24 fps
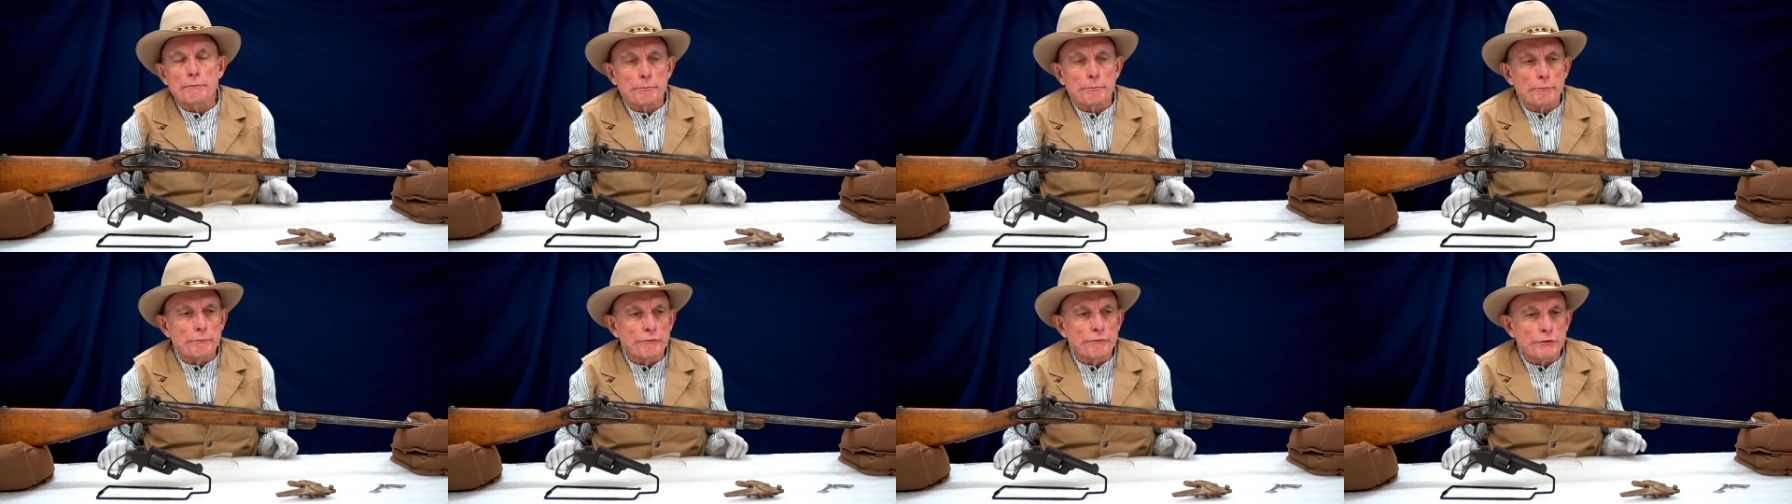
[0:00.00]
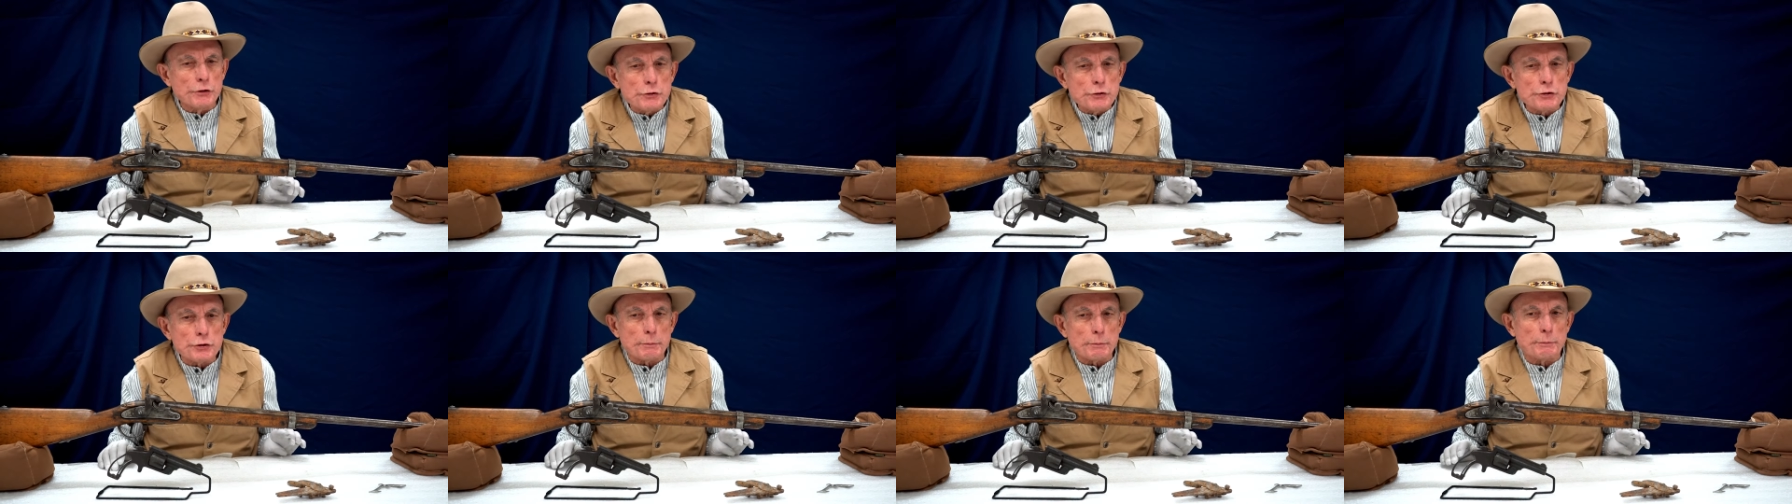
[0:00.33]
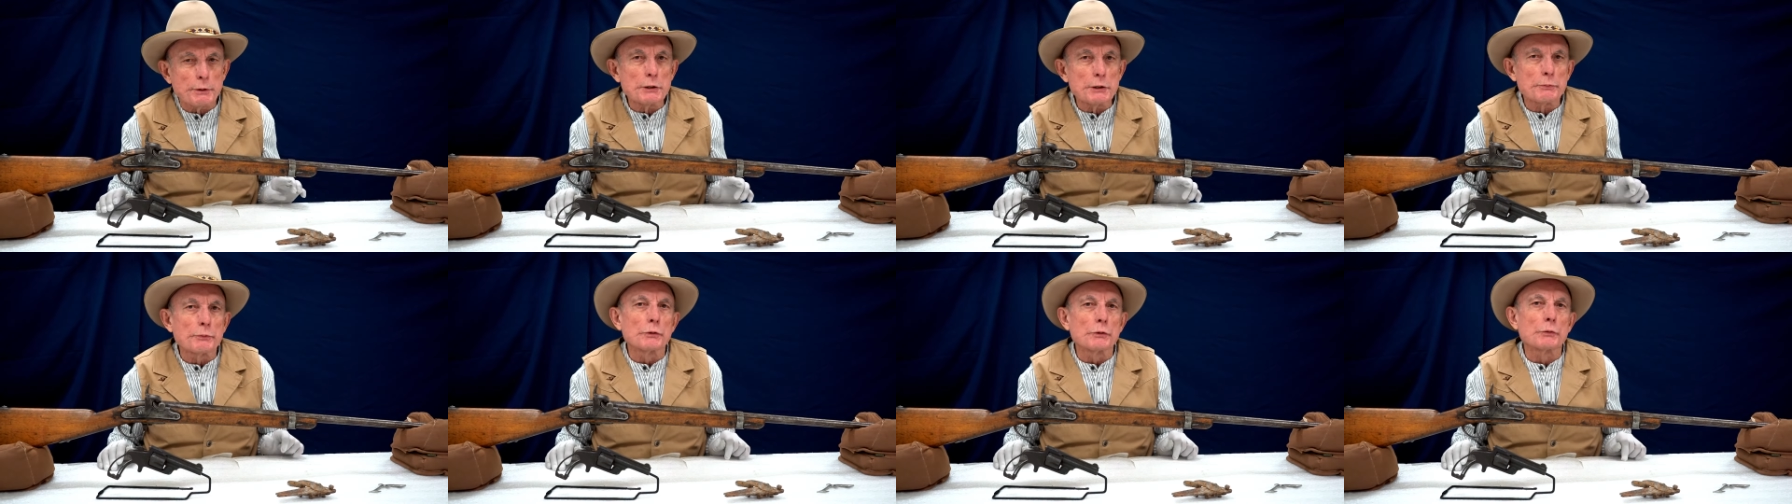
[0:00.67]
future
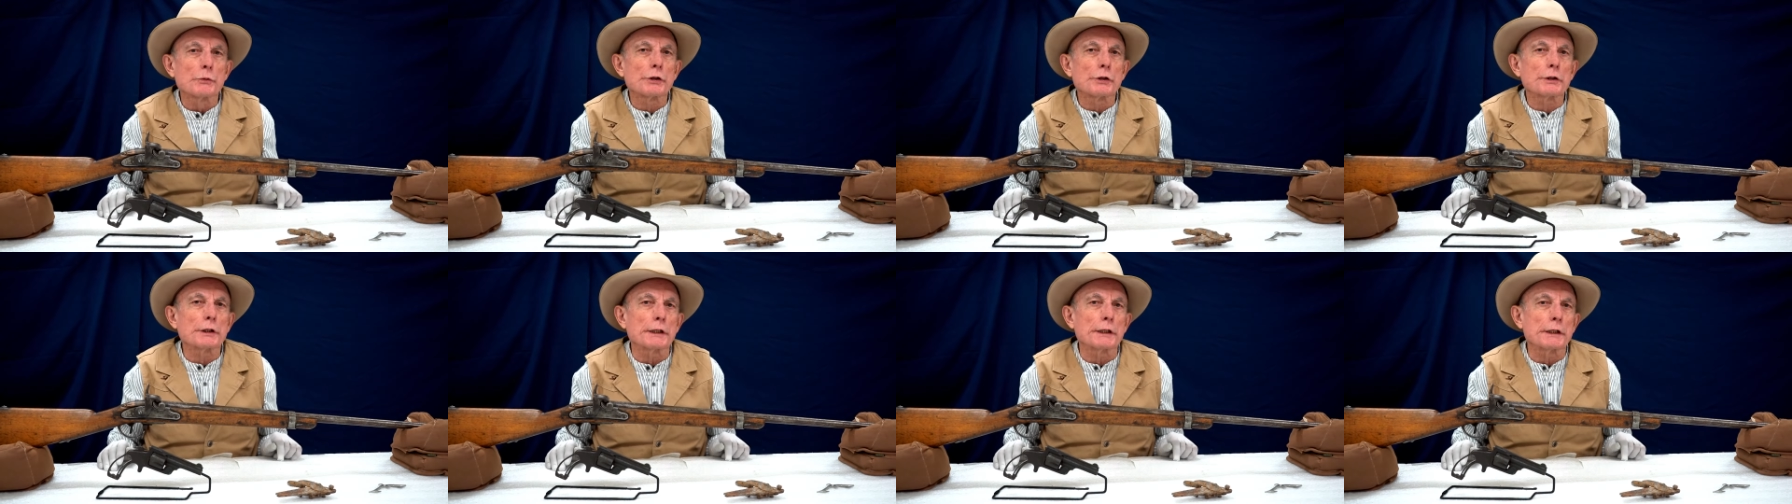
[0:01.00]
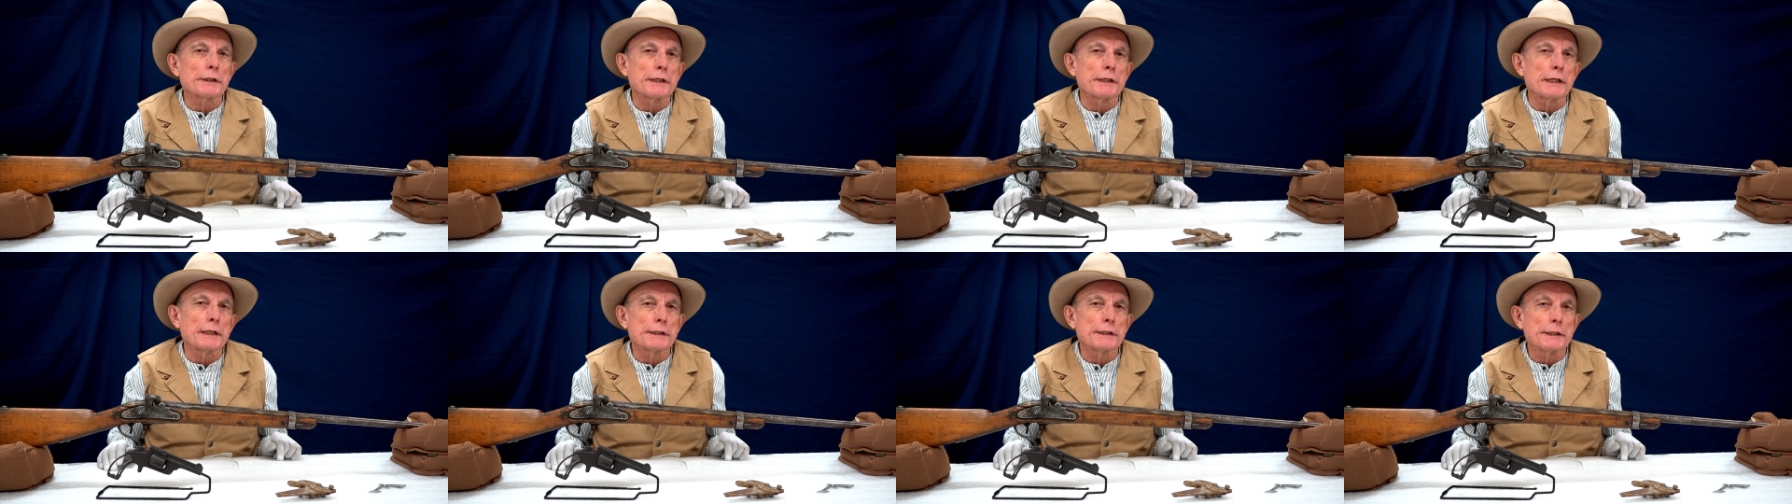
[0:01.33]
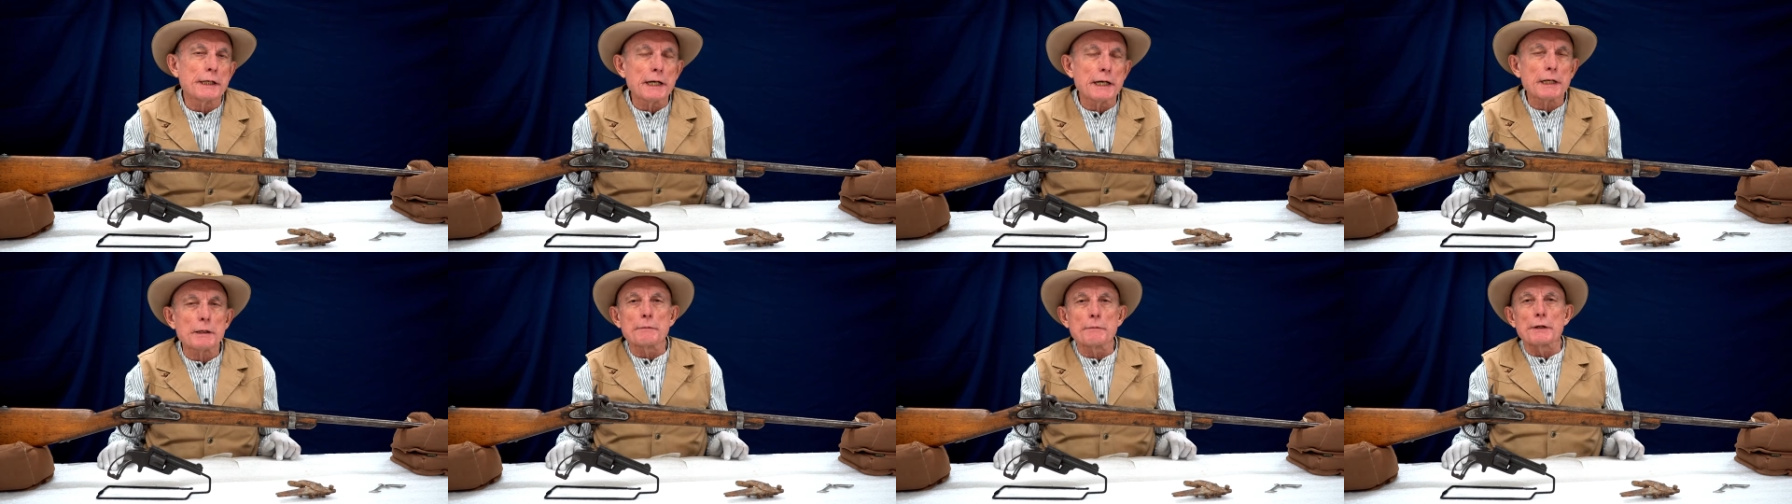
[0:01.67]
people working in that
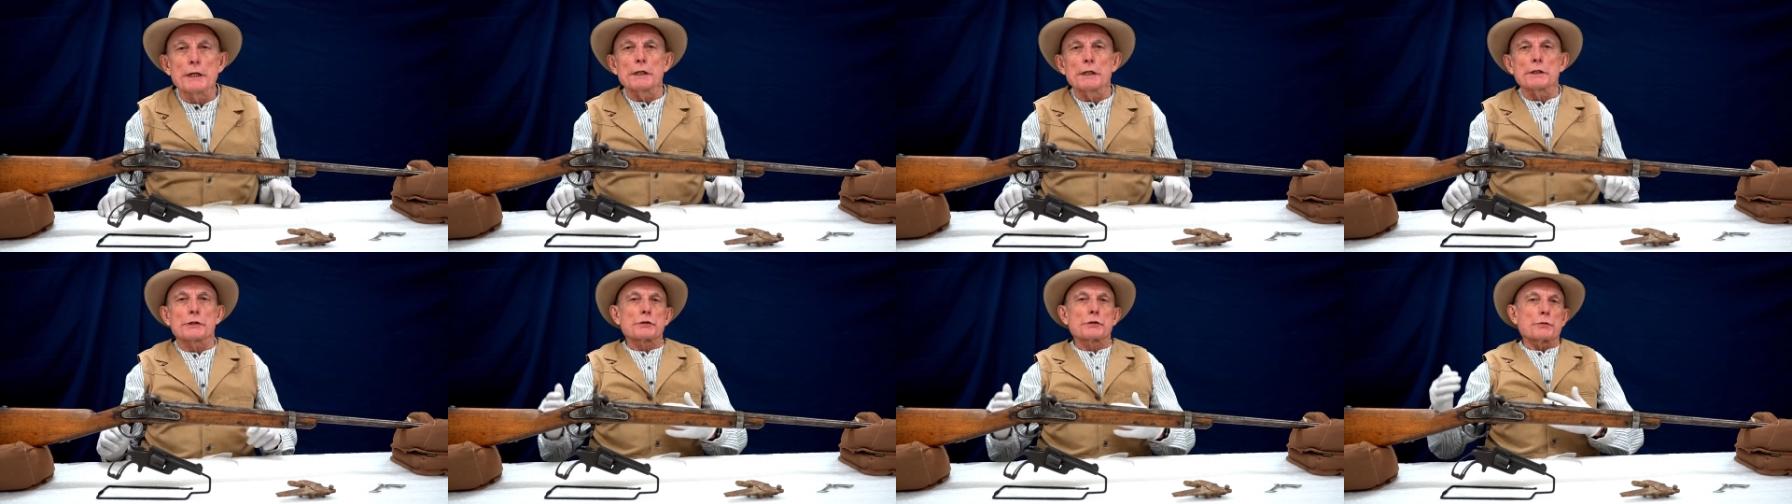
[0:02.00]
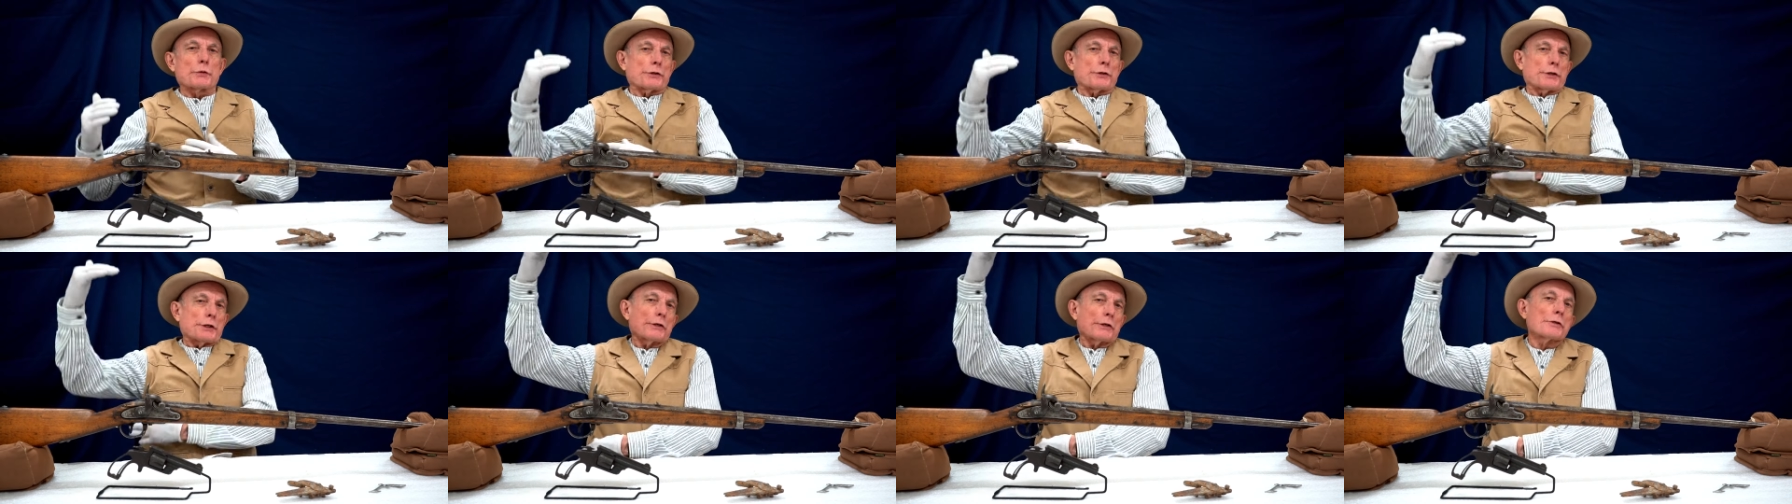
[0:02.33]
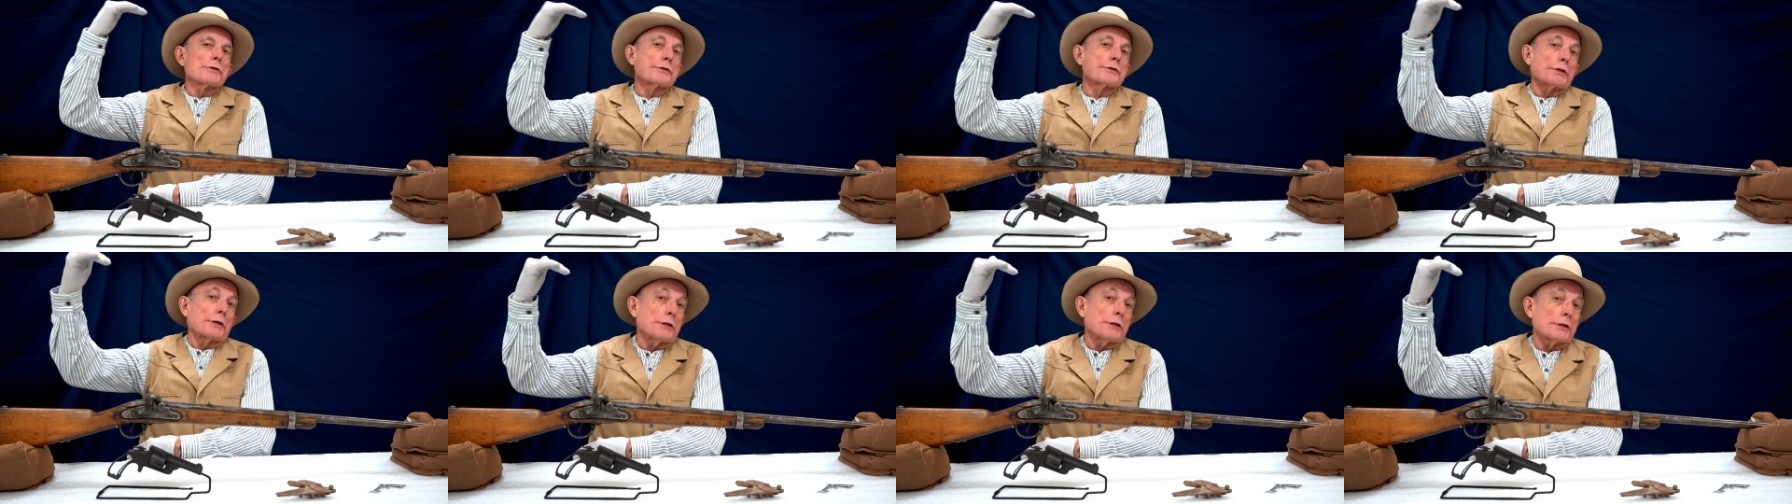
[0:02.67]
database with
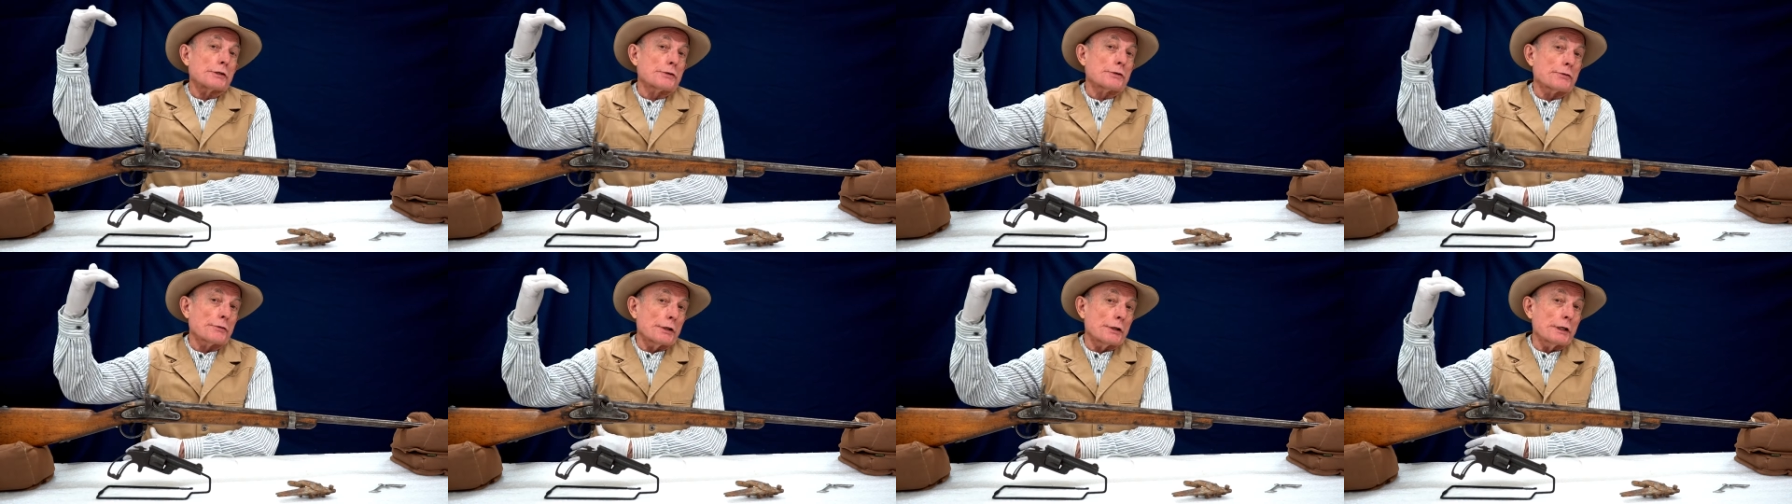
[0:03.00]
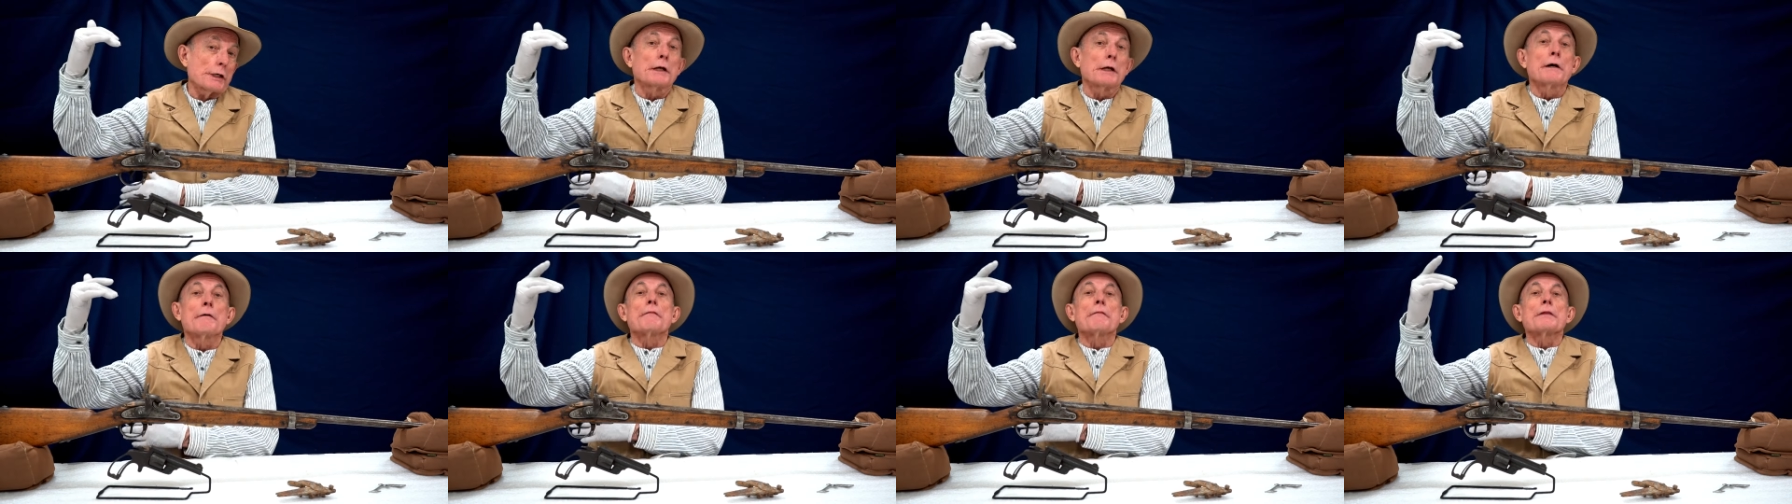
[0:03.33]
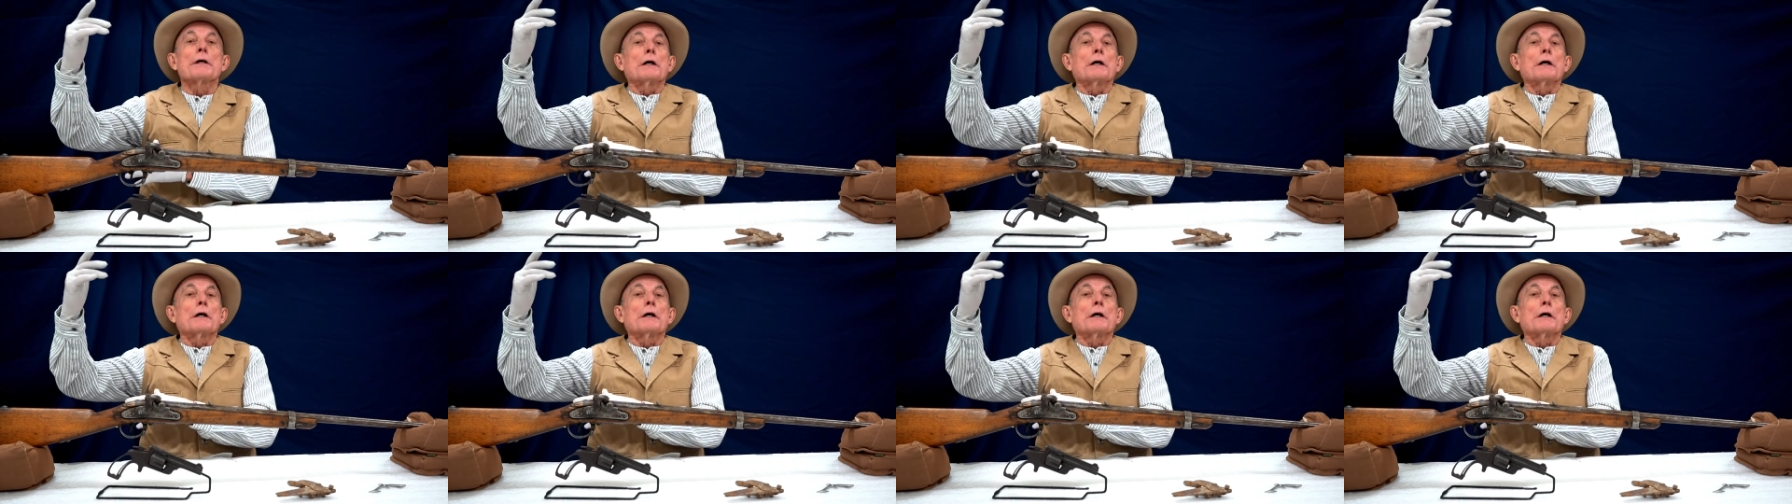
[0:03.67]
here's the history